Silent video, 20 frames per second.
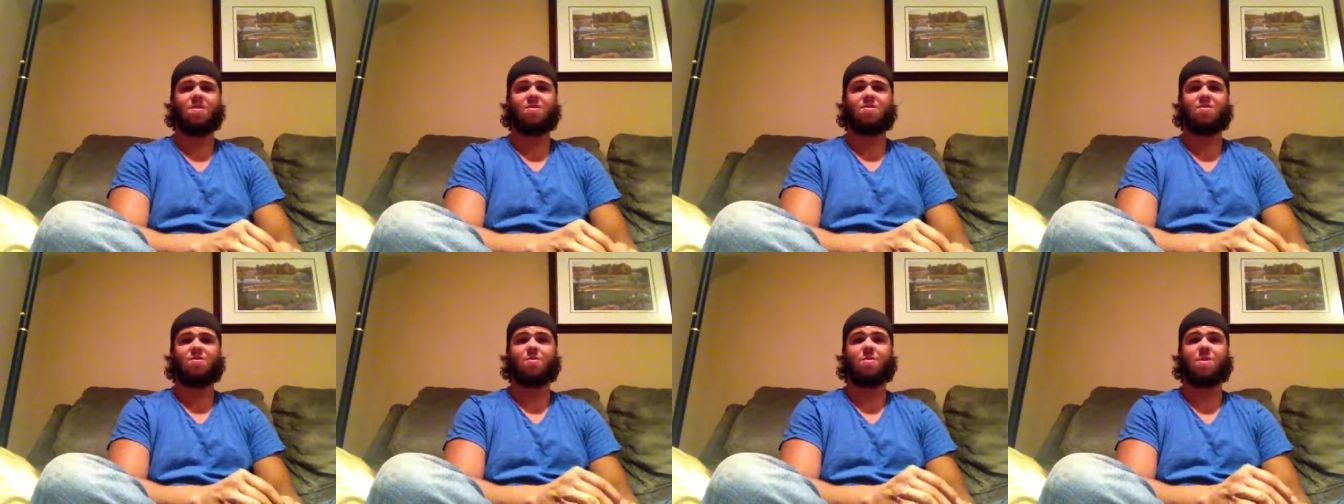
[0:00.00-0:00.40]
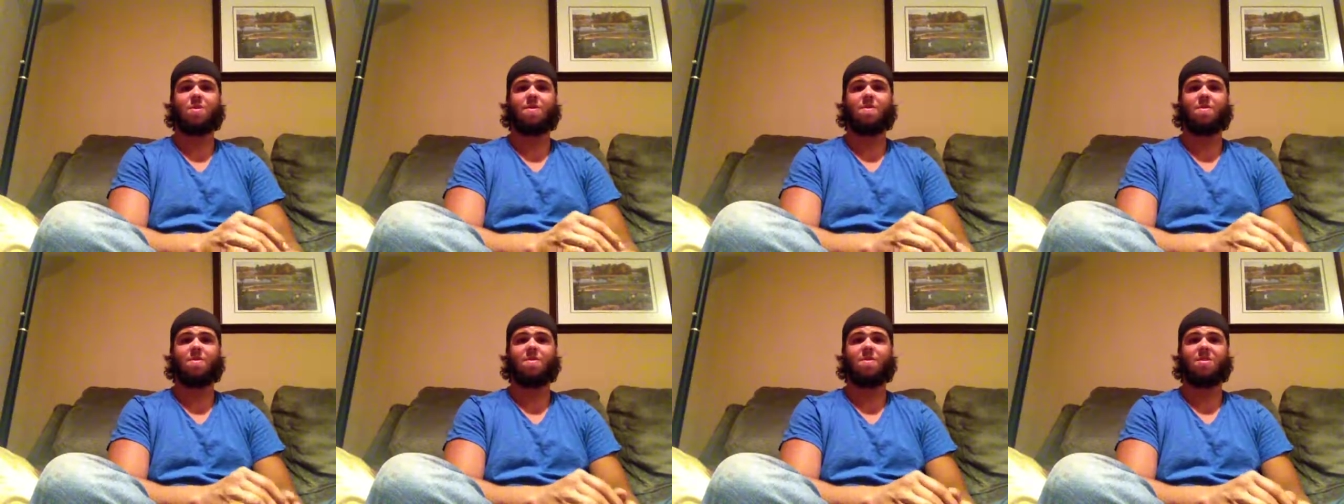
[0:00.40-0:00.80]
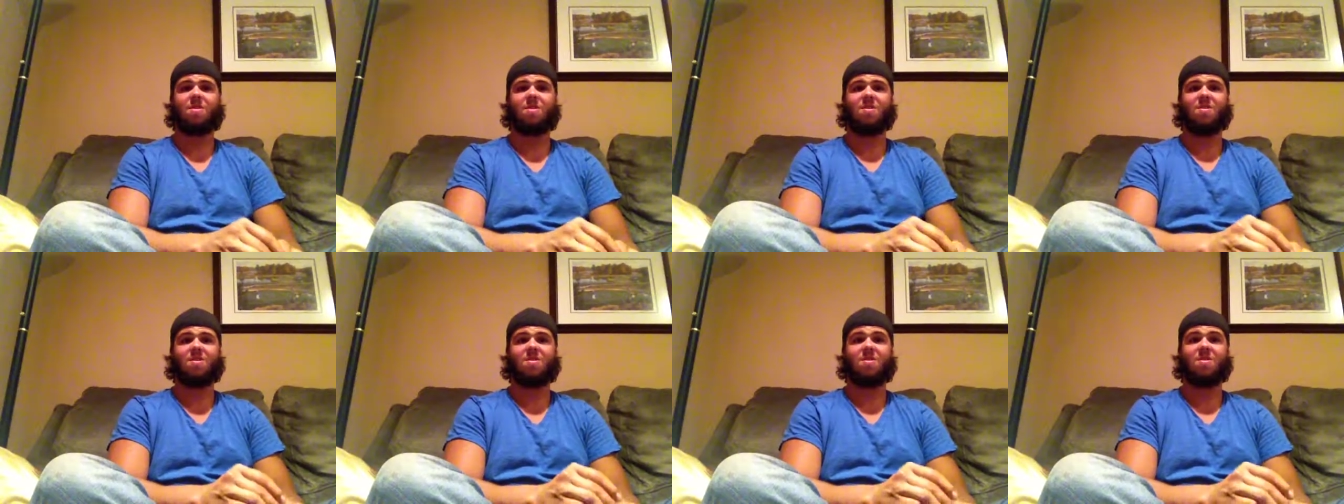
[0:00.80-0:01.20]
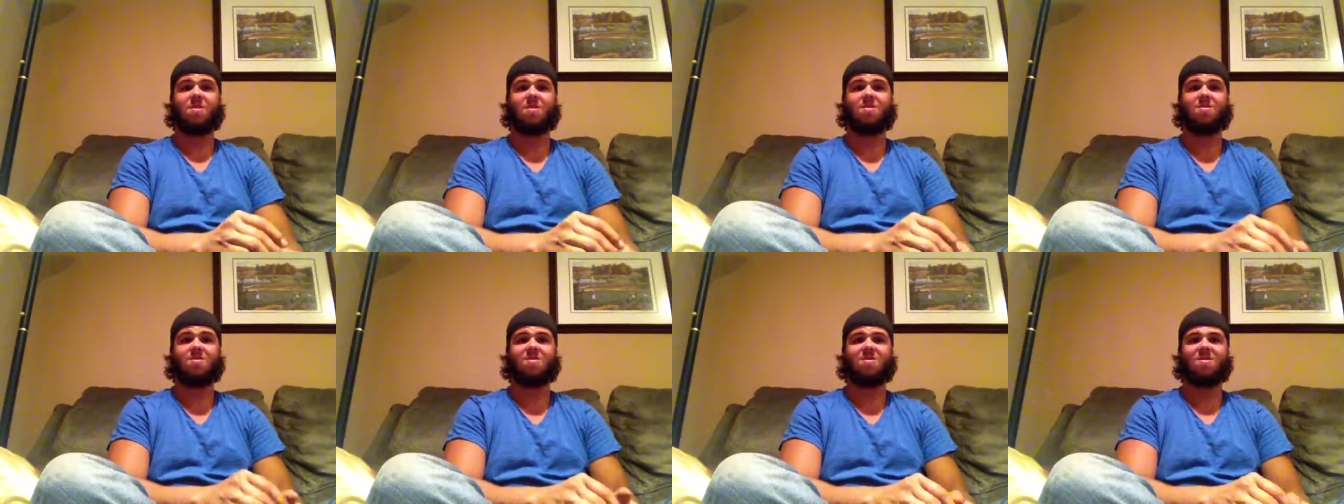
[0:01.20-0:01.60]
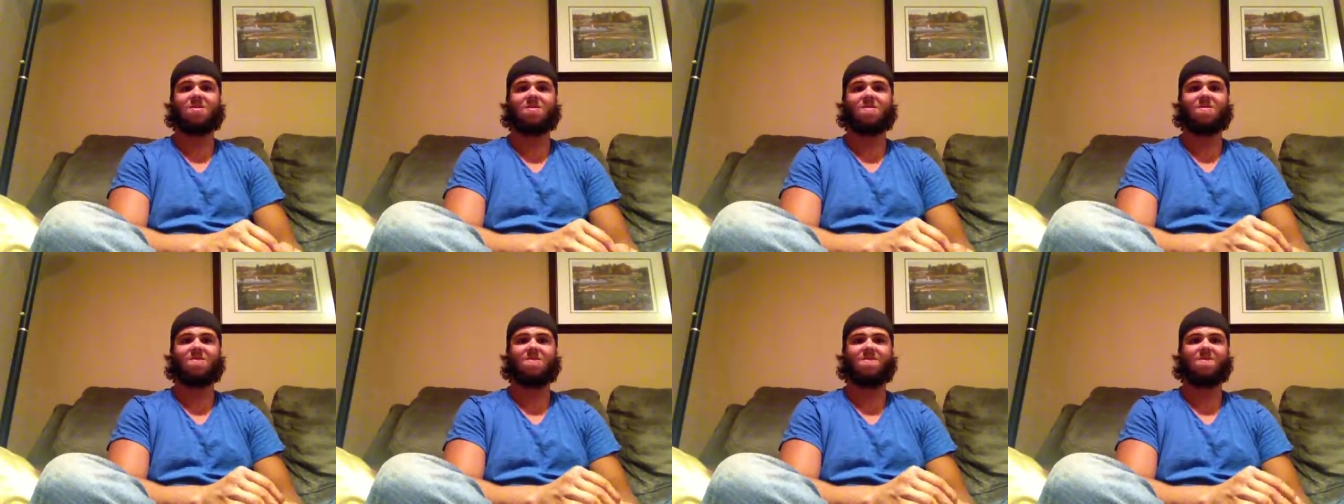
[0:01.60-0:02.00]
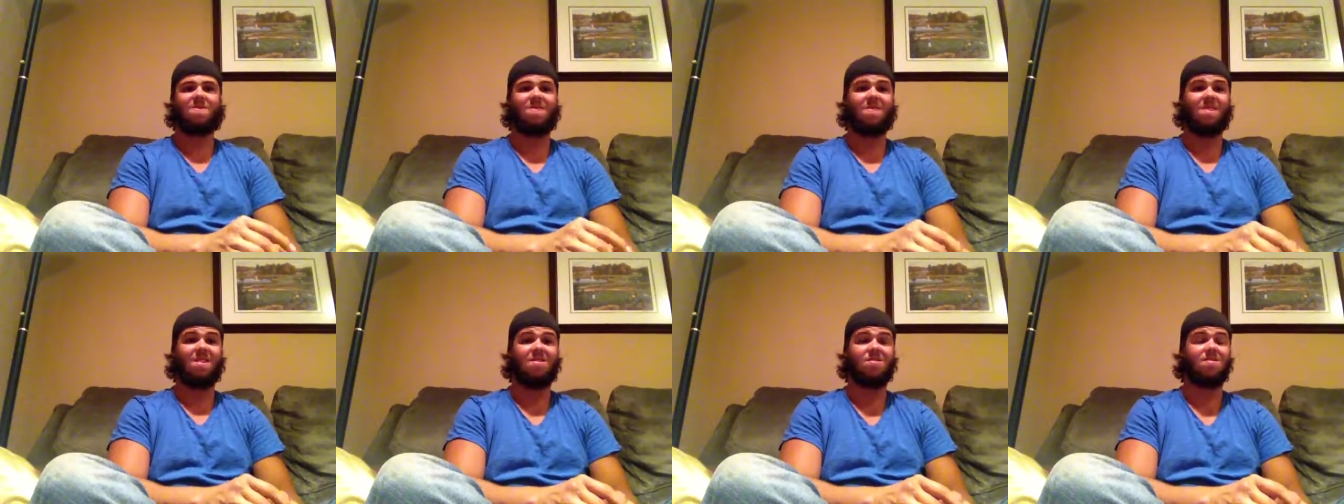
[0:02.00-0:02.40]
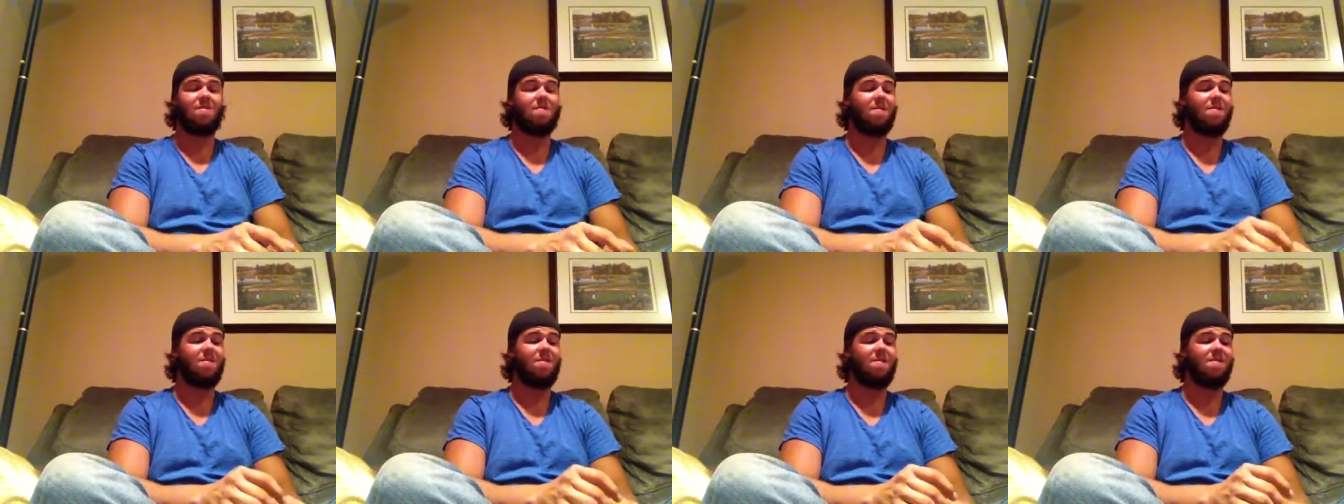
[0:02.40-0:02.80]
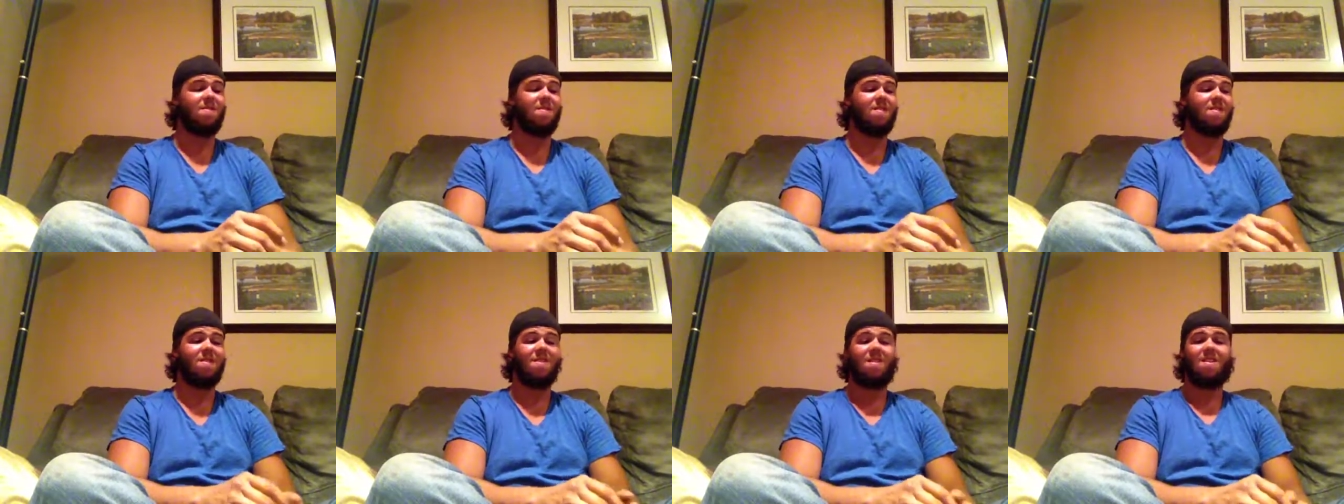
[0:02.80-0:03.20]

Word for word: just wait for Monday and you'll all see it. It's a pretty fuck.